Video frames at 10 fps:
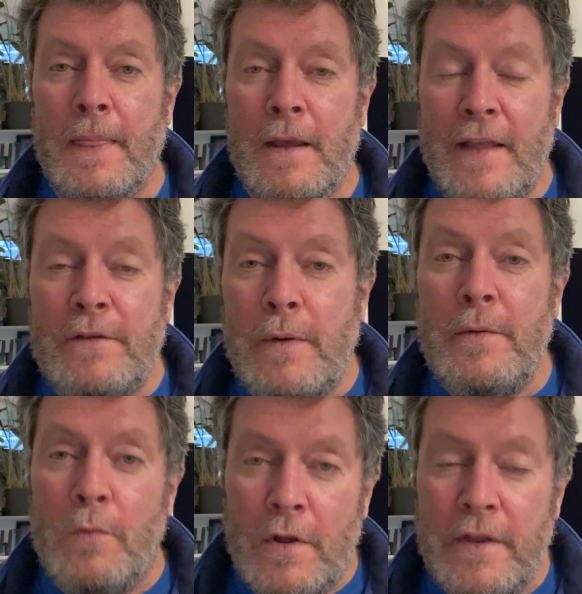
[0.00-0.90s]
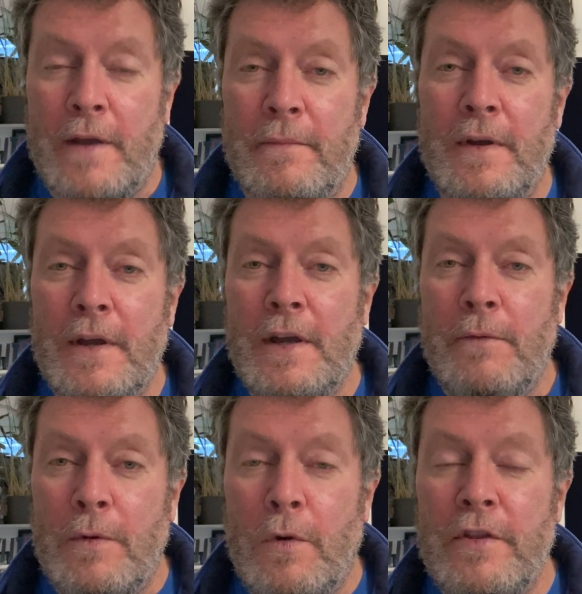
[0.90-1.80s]
That's where we want them.
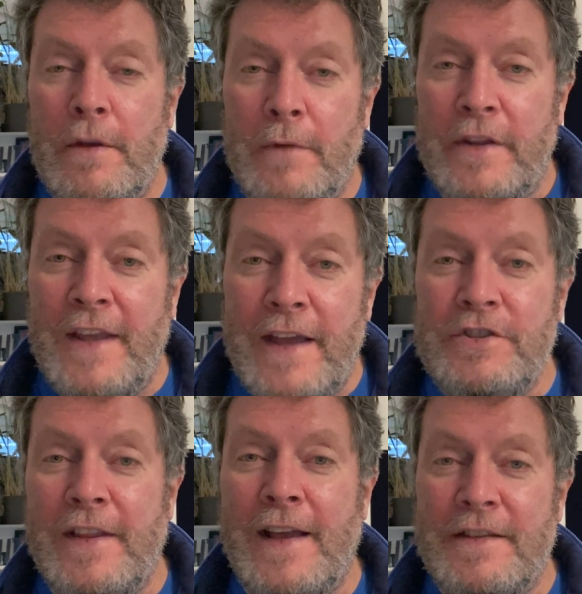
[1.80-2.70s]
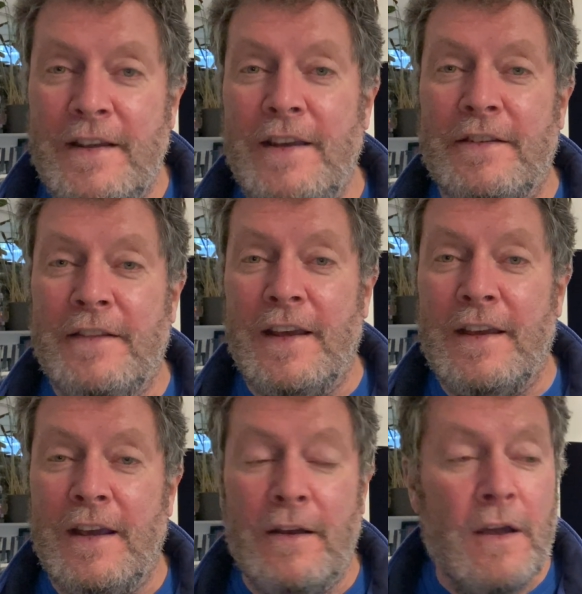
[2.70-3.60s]
We want them on the edge of their seats
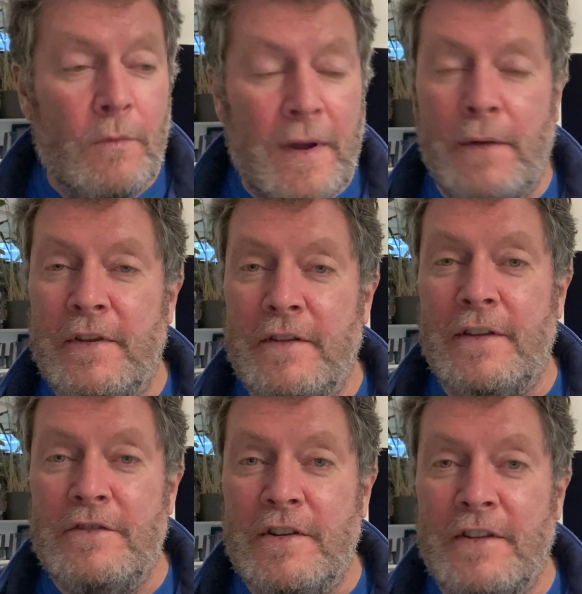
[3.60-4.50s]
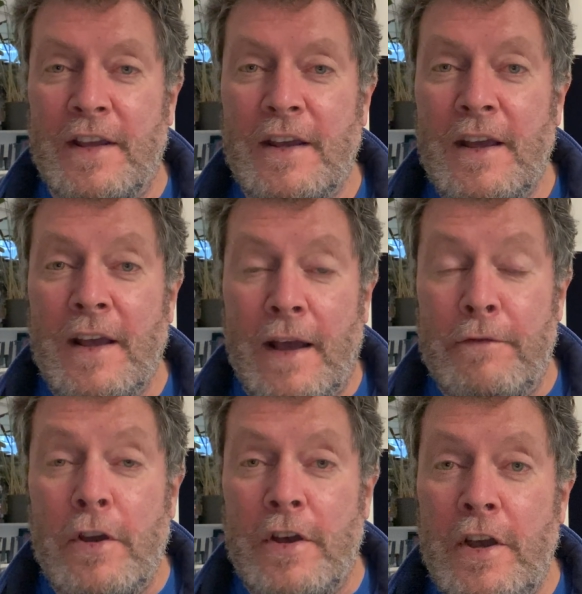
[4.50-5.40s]
thinking, wow, this is interesting. I've
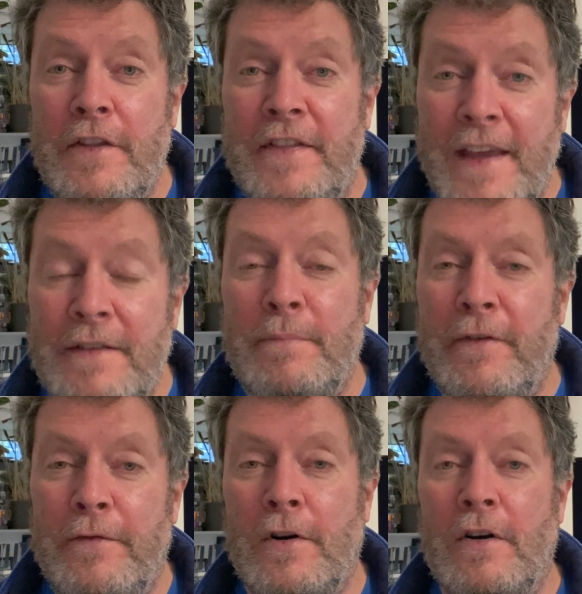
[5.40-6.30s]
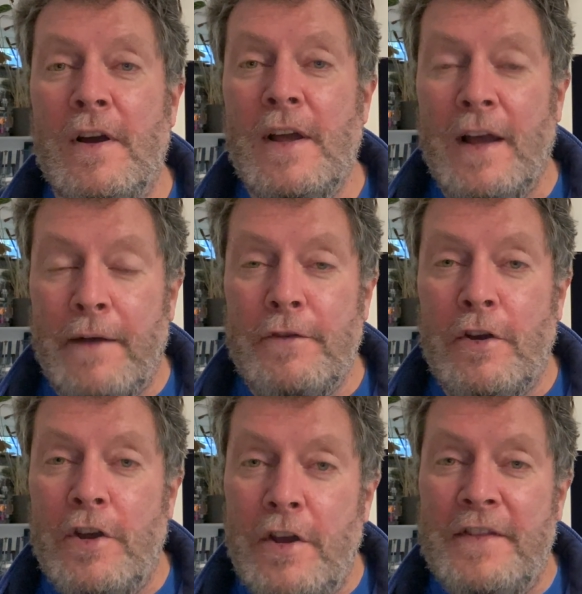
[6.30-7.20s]
not heard this before. I've
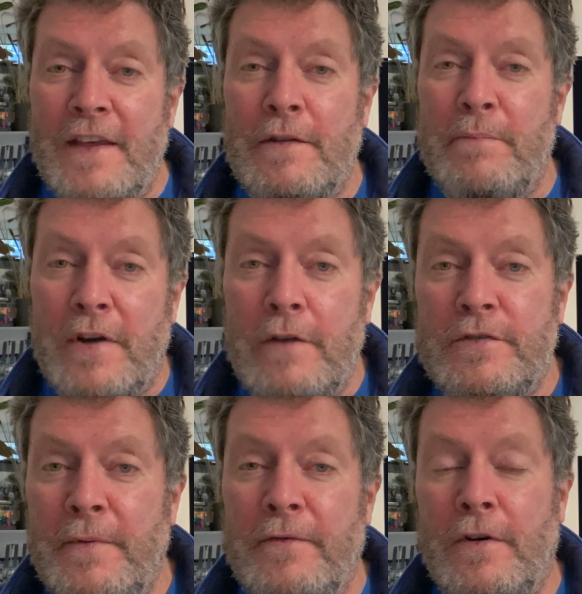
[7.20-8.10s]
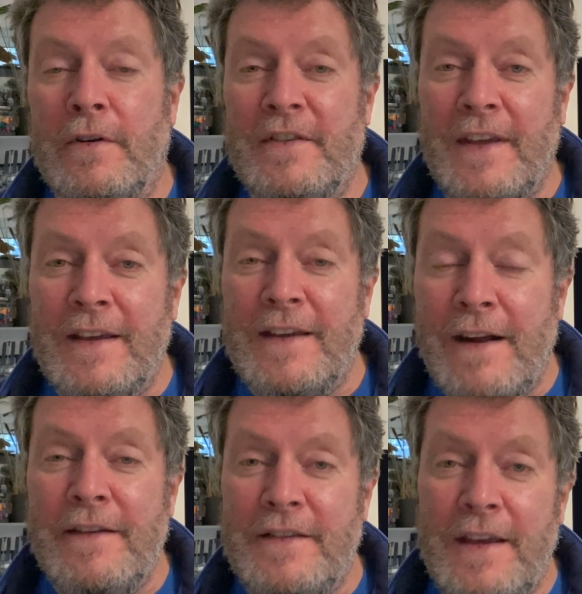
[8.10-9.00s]
not heard this approach before. Because I can
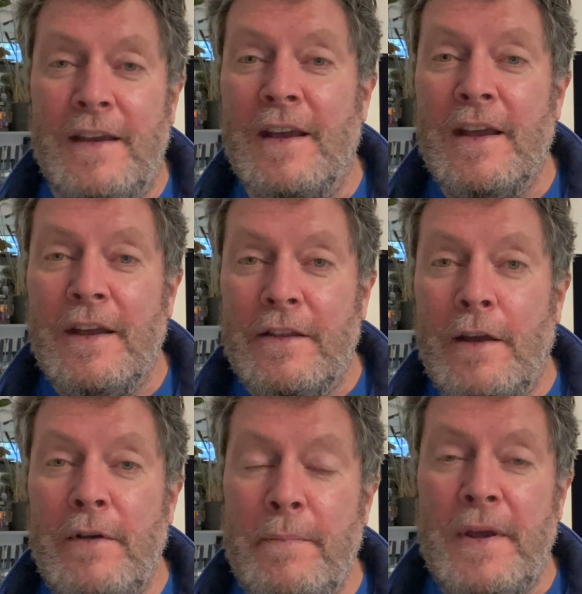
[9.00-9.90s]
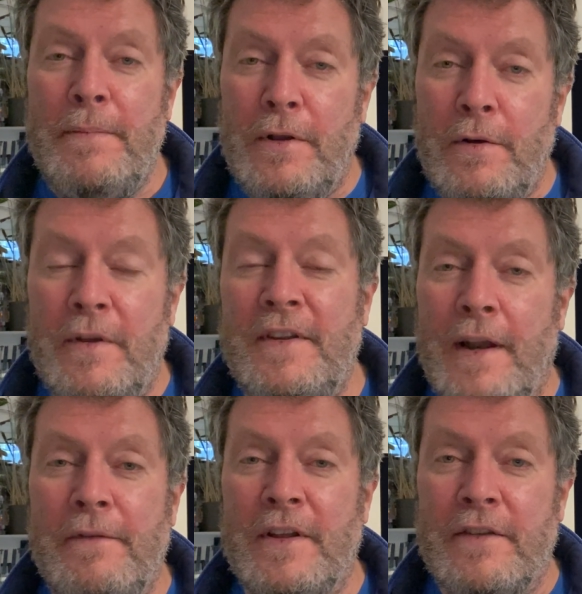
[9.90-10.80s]
guarantee the only people who are
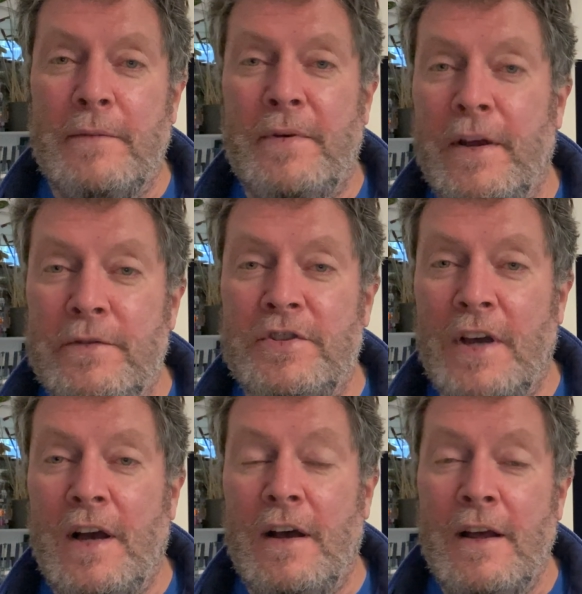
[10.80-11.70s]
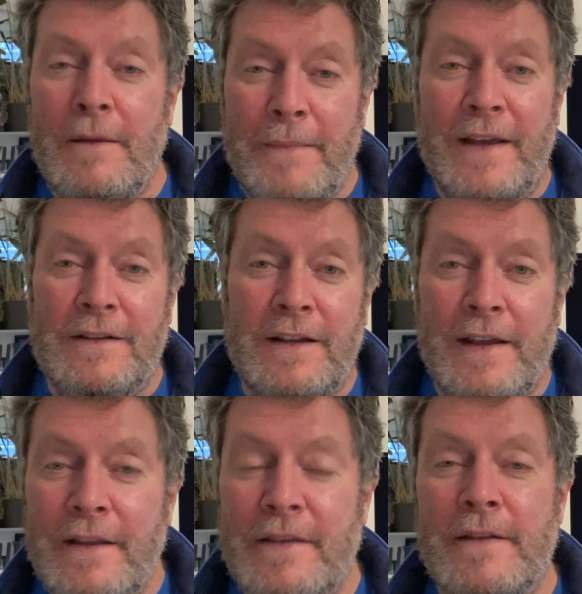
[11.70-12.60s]
delivering this approach are my
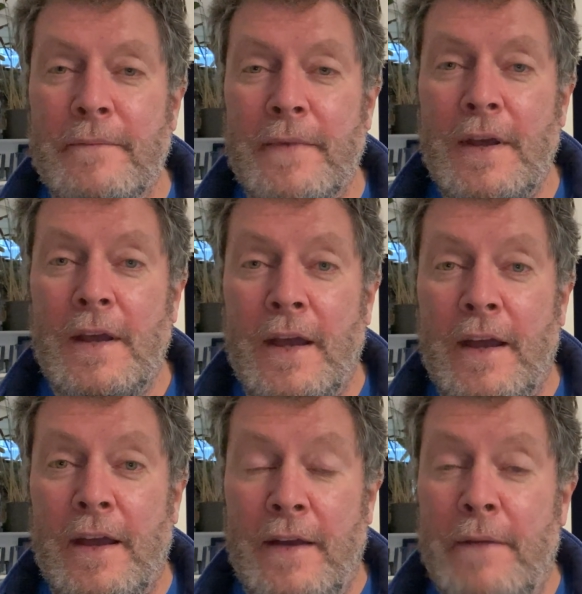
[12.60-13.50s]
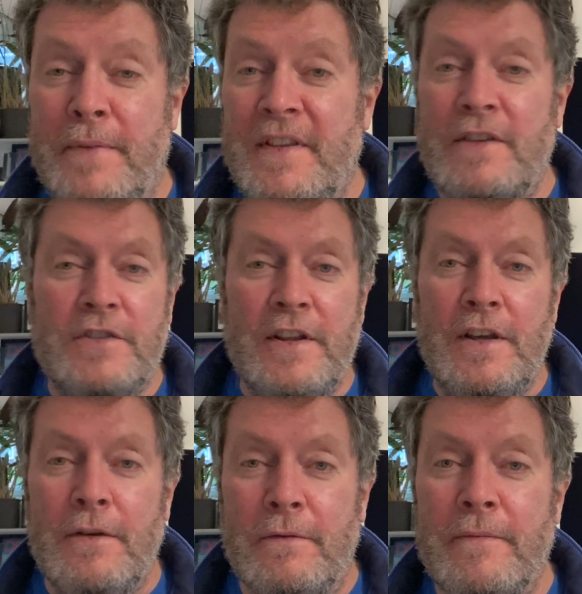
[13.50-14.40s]
clients and potentially
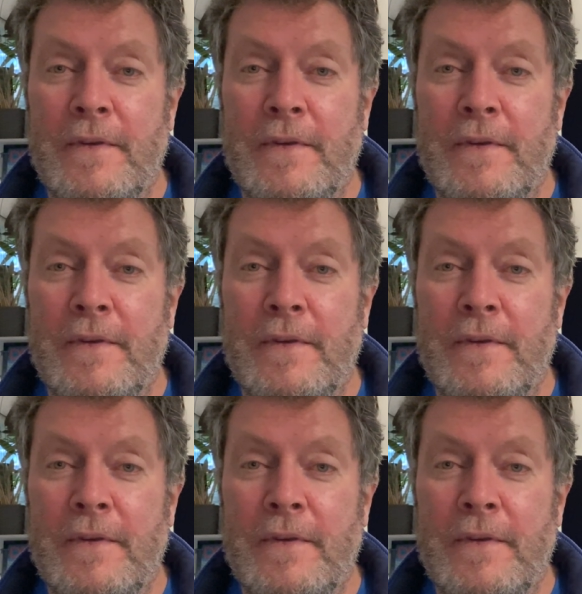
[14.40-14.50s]
you.